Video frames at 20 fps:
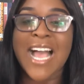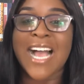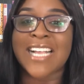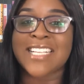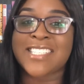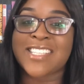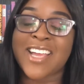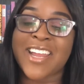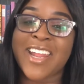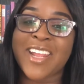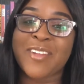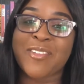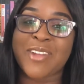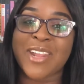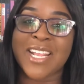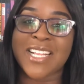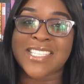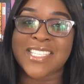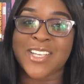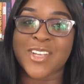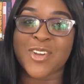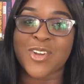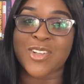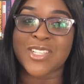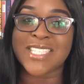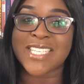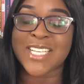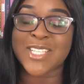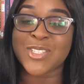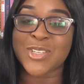I started creating
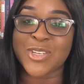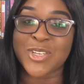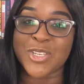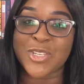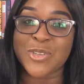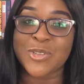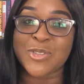content on